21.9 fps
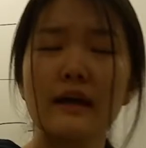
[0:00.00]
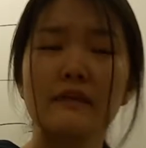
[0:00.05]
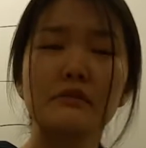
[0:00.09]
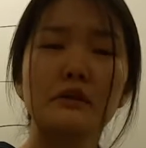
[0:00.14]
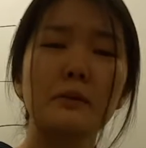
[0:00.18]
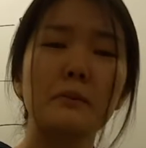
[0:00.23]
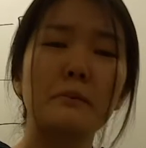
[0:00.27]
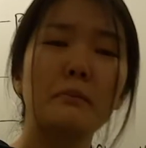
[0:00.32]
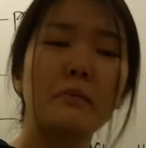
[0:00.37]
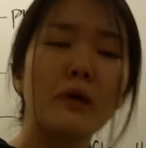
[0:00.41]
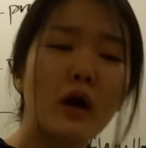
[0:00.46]
have
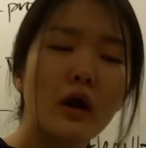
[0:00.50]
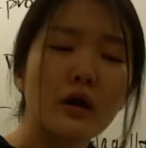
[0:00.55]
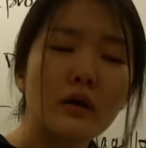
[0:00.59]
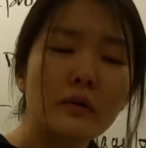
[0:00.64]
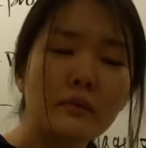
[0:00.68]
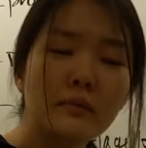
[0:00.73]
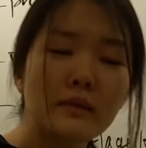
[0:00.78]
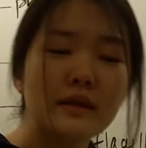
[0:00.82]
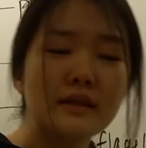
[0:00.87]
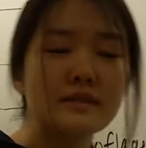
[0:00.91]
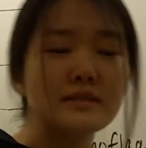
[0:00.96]

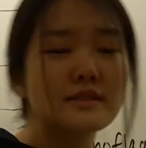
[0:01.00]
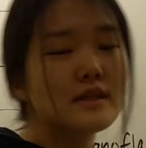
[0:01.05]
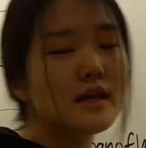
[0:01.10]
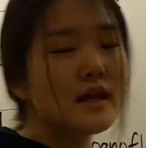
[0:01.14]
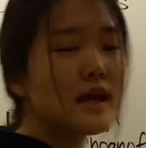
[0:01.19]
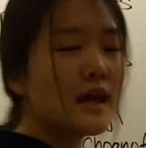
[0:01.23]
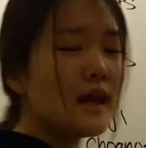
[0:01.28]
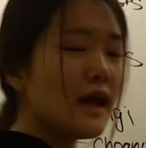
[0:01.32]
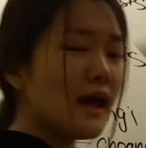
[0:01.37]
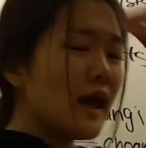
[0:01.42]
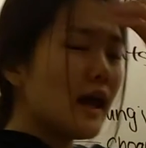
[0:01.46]
compartments
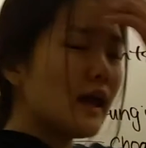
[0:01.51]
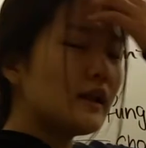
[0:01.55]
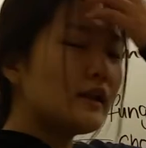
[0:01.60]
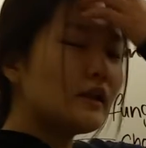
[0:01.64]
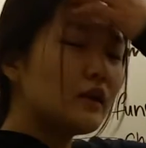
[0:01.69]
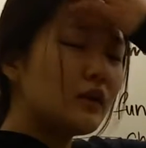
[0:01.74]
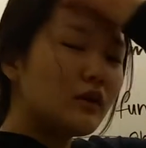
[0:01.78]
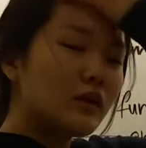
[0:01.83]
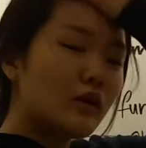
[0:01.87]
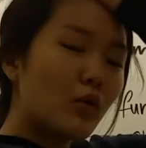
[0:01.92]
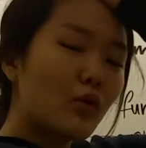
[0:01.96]
and
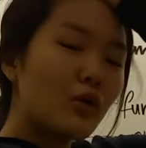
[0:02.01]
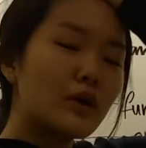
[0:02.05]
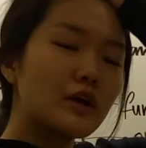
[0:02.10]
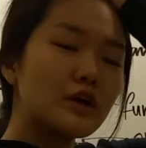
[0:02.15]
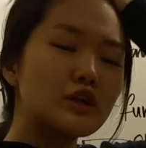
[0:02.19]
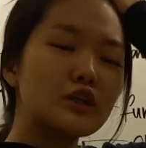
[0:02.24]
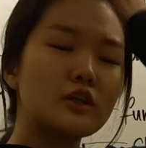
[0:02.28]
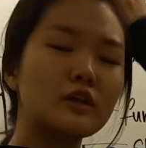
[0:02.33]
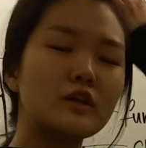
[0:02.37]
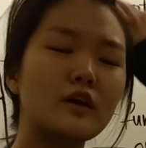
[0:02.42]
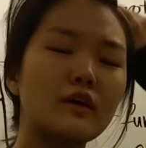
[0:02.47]
the
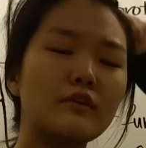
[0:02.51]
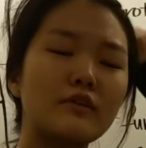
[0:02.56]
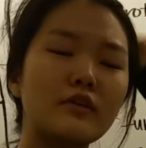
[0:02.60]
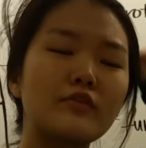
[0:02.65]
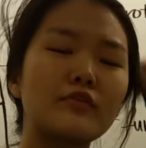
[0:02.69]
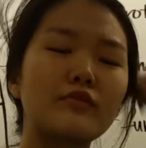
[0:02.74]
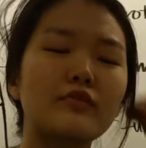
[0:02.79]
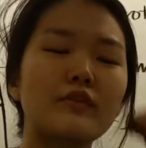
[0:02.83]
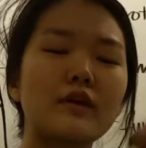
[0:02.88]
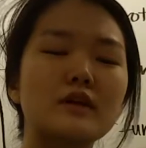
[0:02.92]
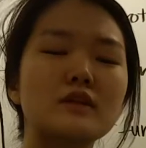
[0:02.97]
origin of a
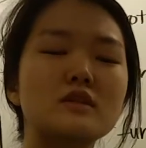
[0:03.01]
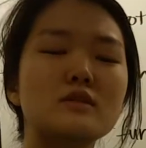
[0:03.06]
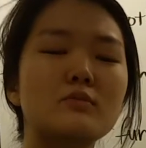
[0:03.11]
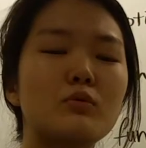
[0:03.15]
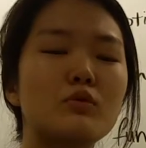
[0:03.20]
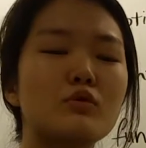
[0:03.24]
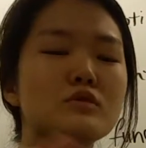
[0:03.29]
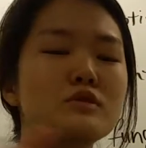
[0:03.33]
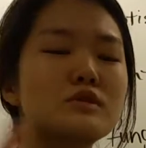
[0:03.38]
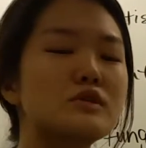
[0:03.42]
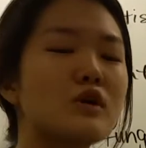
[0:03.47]

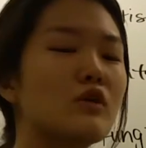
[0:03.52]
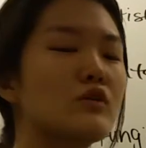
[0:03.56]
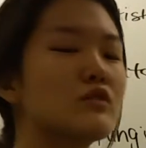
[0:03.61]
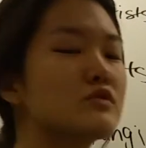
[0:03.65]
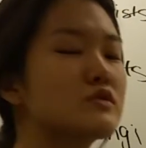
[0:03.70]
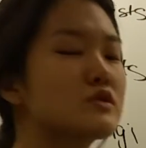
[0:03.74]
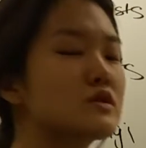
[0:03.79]
flexible cell